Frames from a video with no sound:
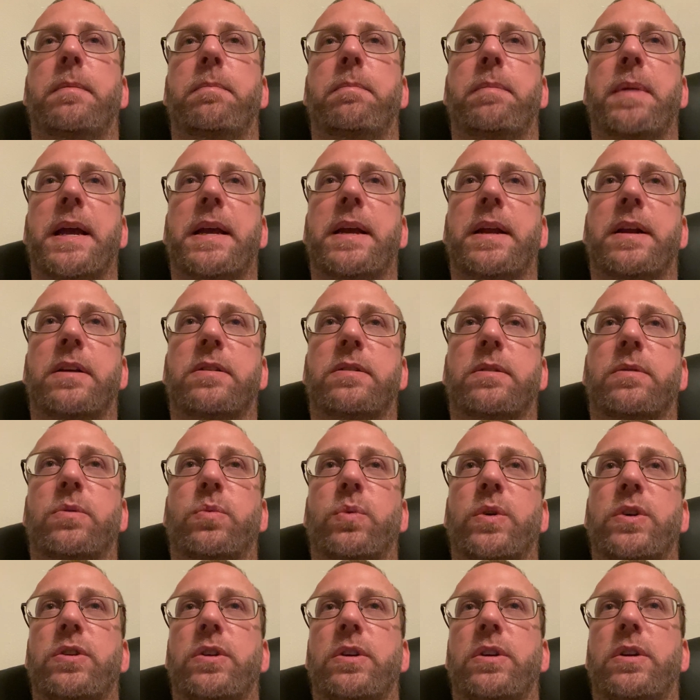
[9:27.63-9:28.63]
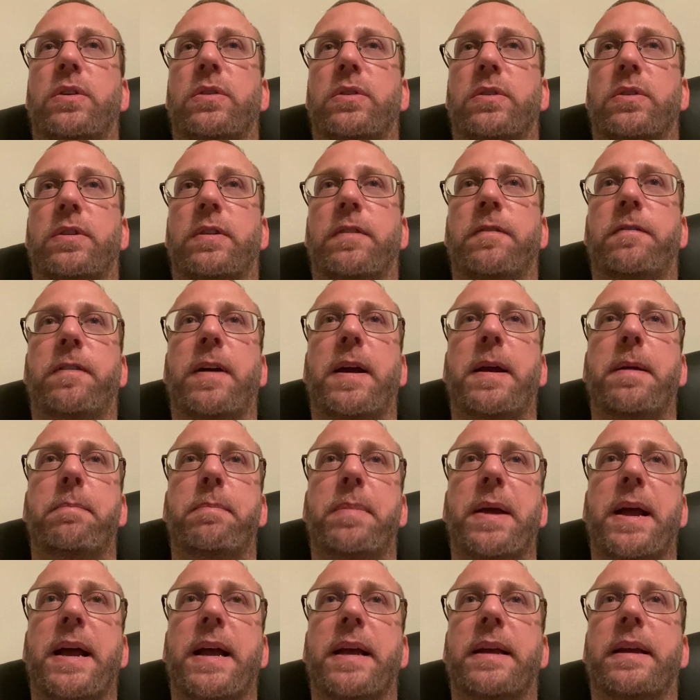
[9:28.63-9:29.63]
mechanisms which it uses to fight
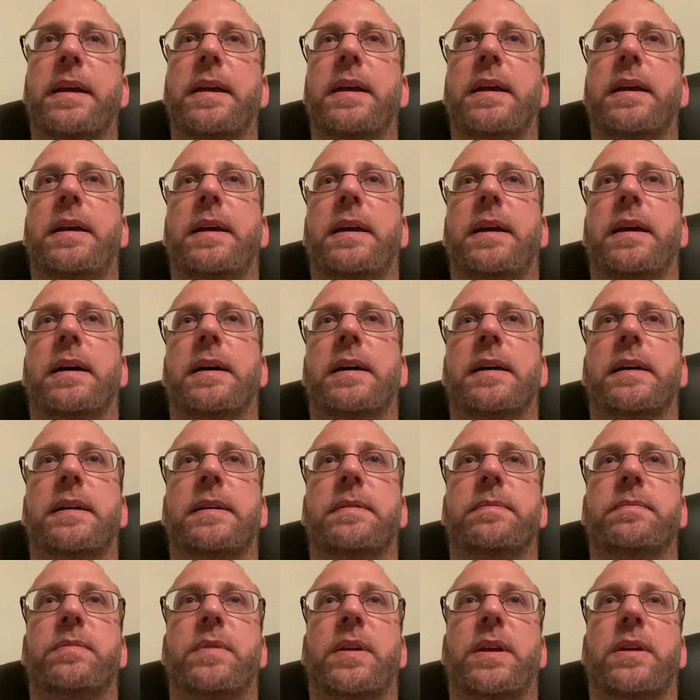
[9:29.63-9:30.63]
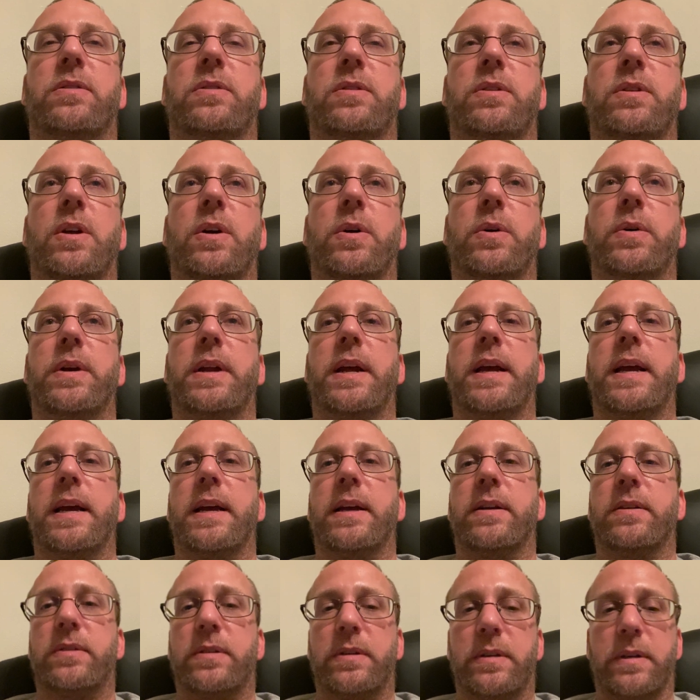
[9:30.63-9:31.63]
back, it's known
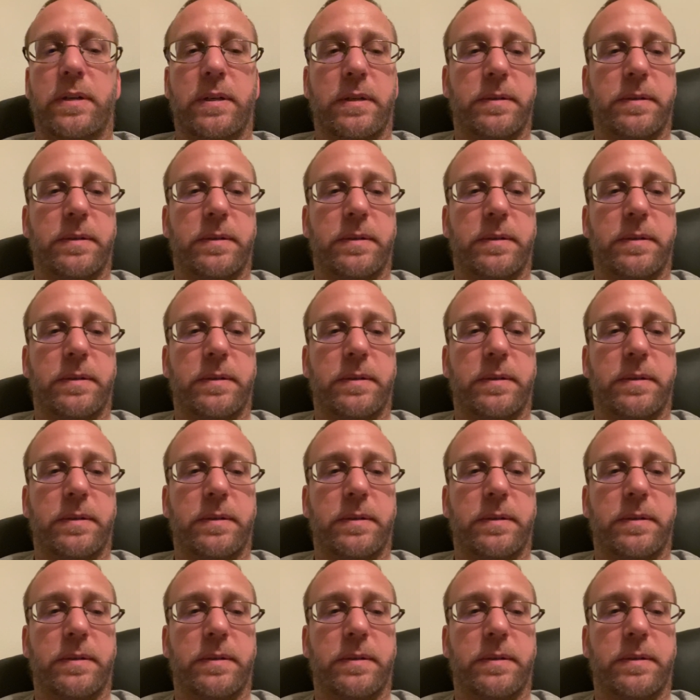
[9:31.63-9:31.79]
as